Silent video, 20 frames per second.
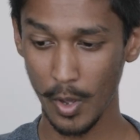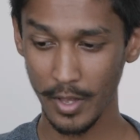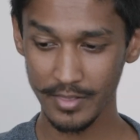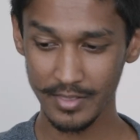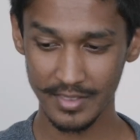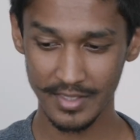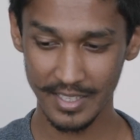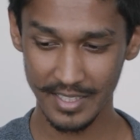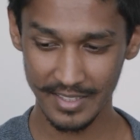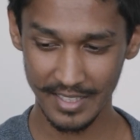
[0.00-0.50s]

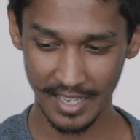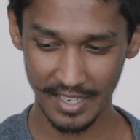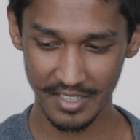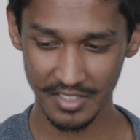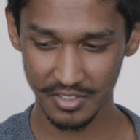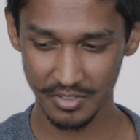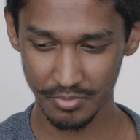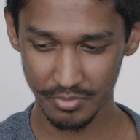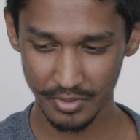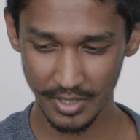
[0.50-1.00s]
one thing that
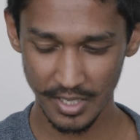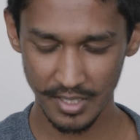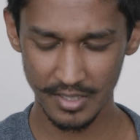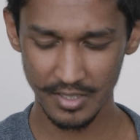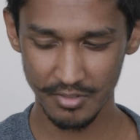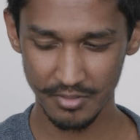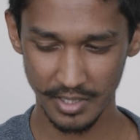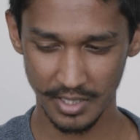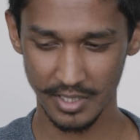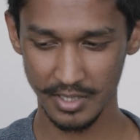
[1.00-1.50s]
is
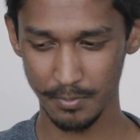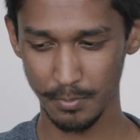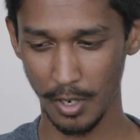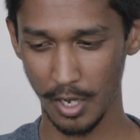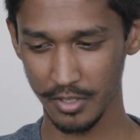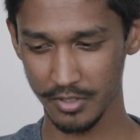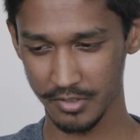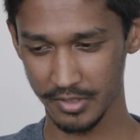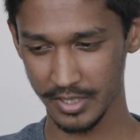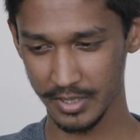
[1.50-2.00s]
really
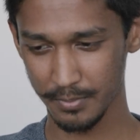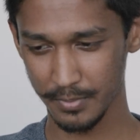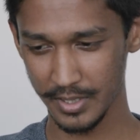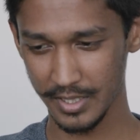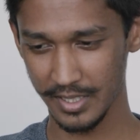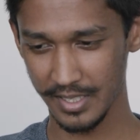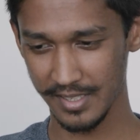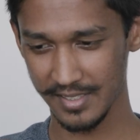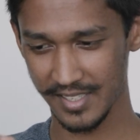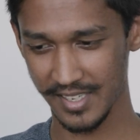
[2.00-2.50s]
bothering
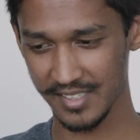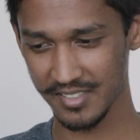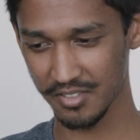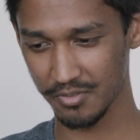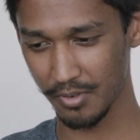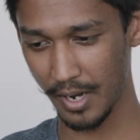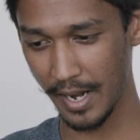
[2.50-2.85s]
me is his